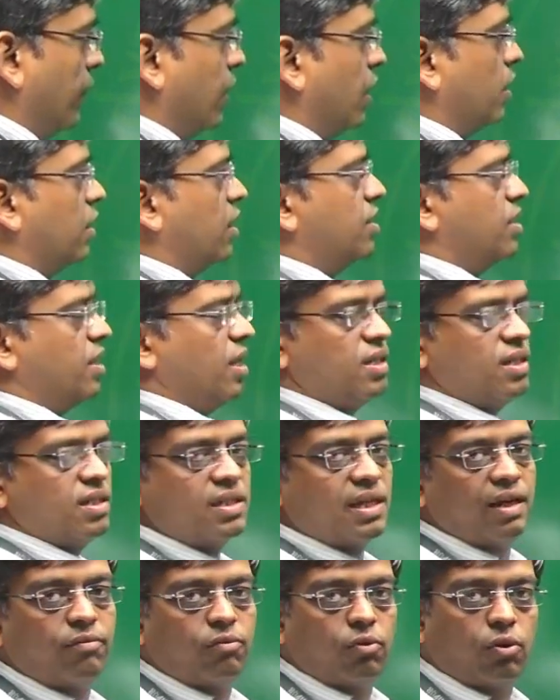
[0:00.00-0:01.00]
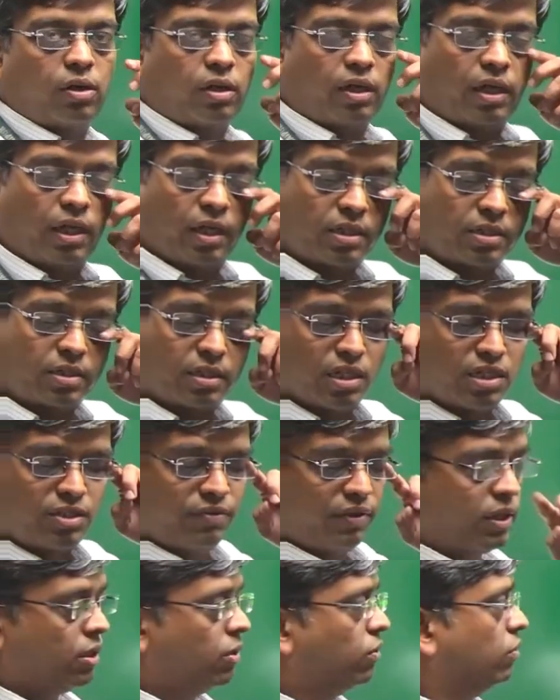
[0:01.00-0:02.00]
The changes I have already discussed
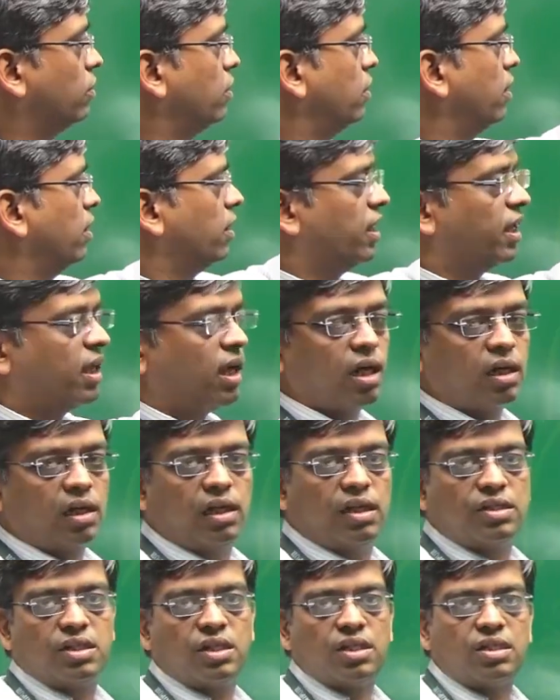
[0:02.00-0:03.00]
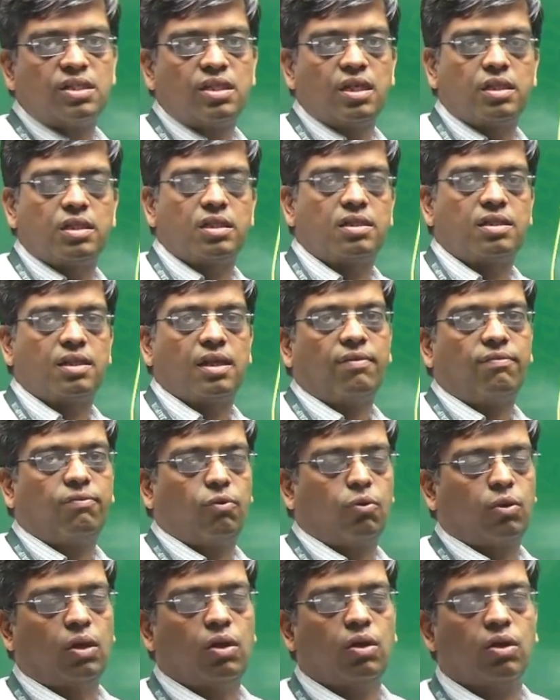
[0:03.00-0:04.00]
with you. In the cartilaginous changes, there are
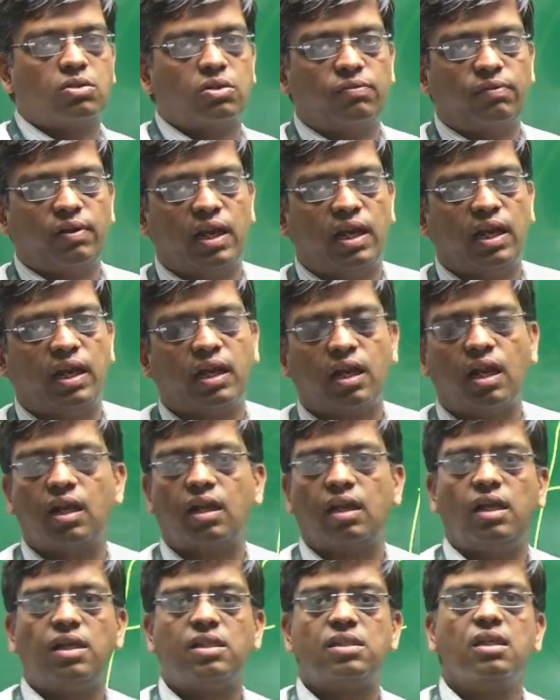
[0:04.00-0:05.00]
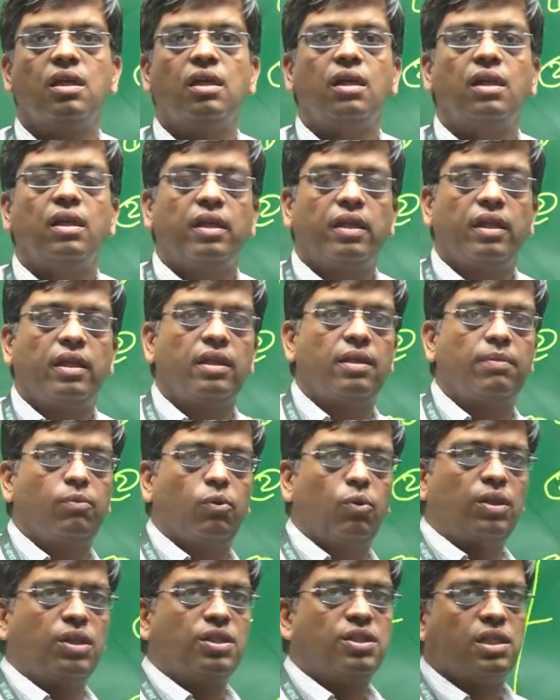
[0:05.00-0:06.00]
focal loss of hyaline cartilage. In the
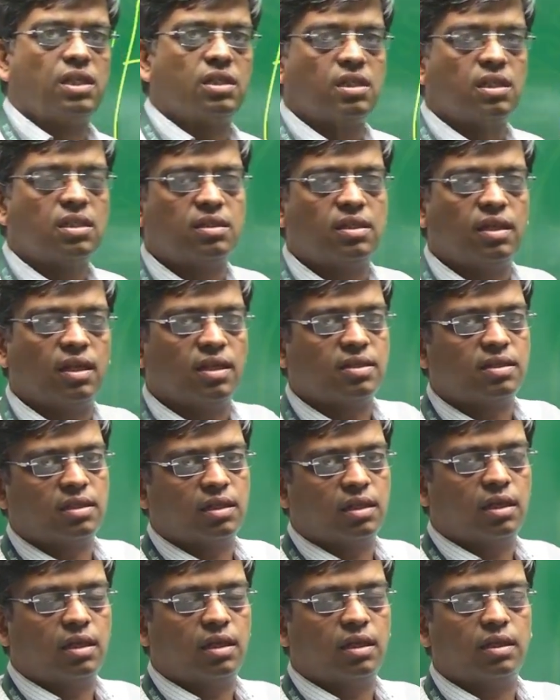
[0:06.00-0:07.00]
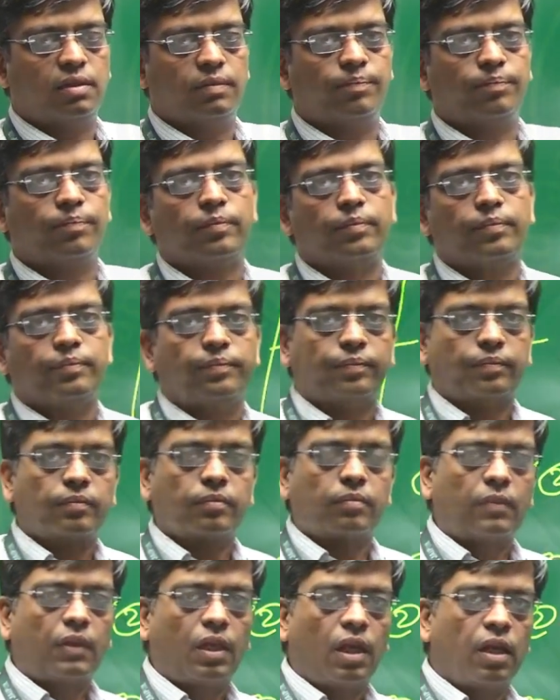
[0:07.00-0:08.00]
bony changes, there is
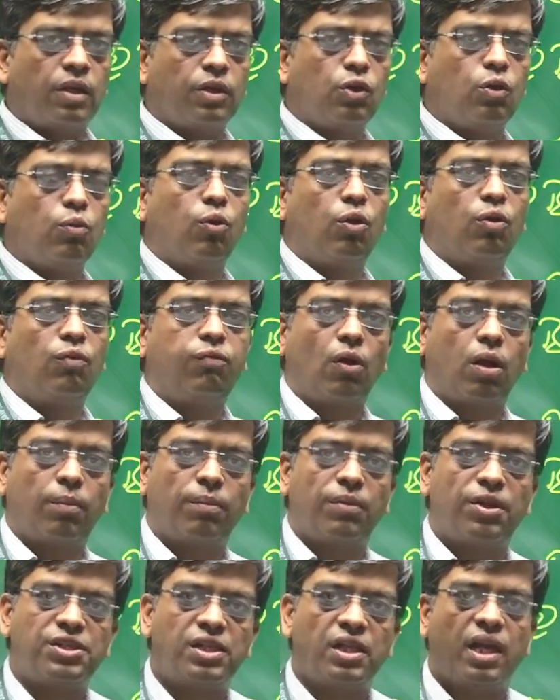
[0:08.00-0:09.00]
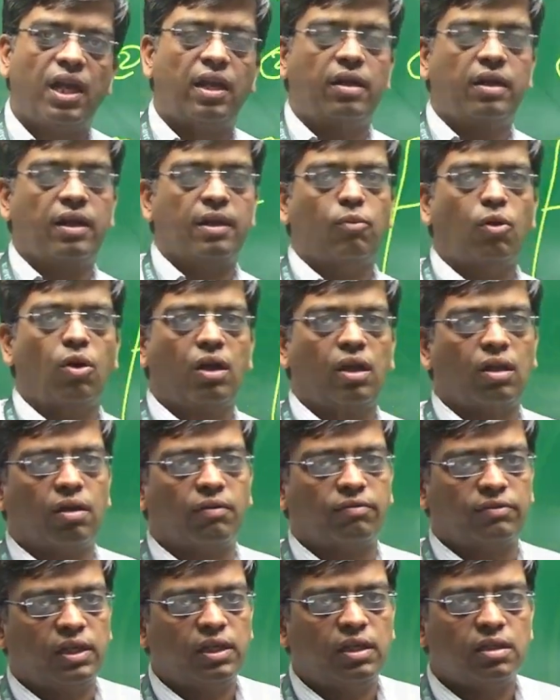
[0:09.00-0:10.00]
new bone formation and remodeling
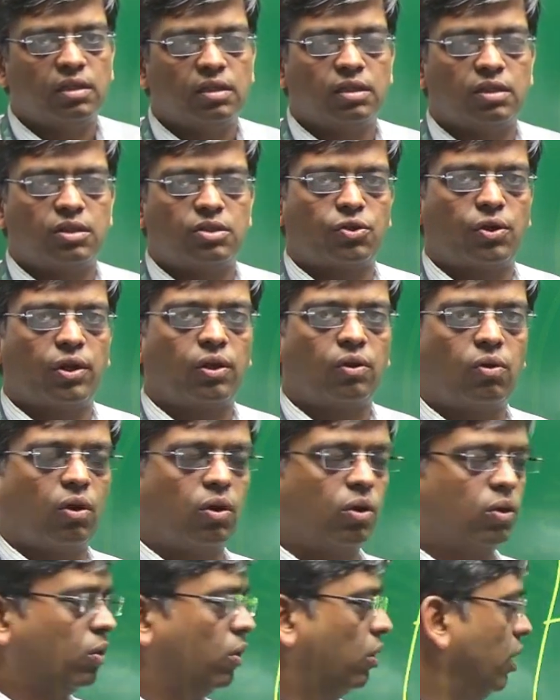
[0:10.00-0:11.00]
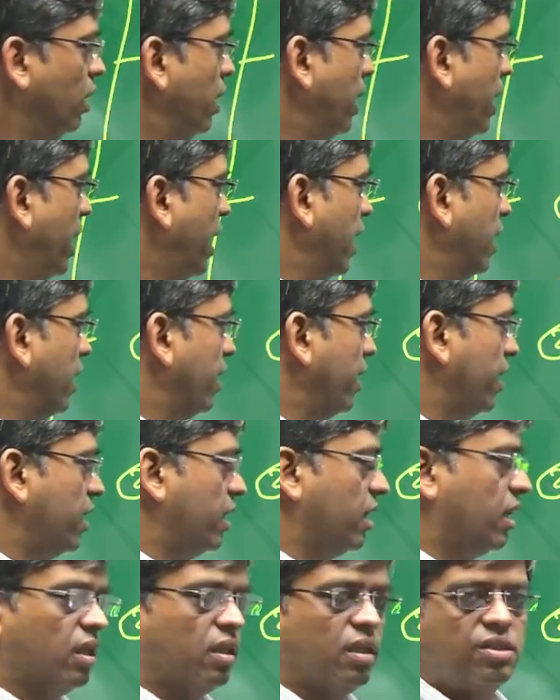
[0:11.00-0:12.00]
of the joint contour. And in
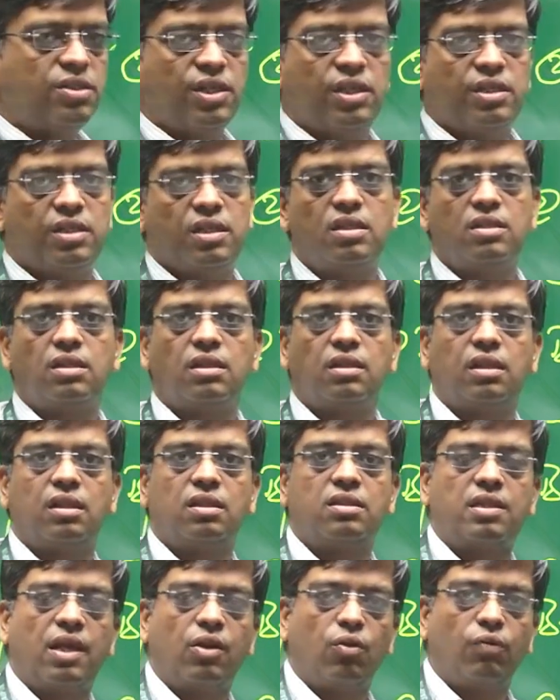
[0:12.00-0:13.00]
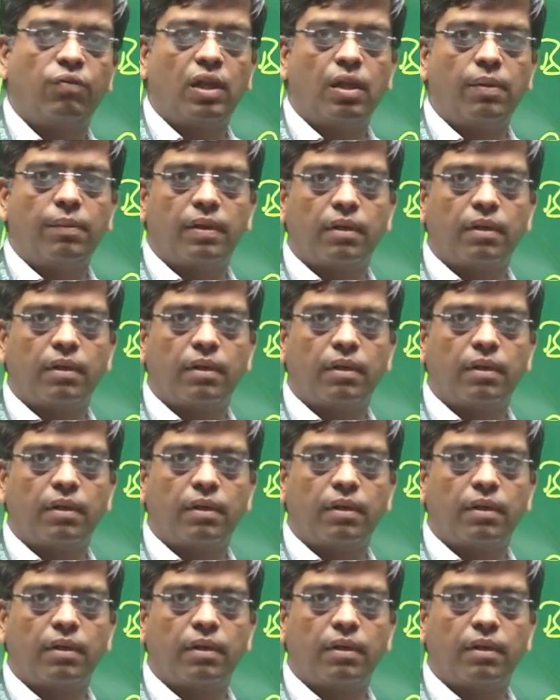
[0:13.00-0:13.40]
the other changes, the synovium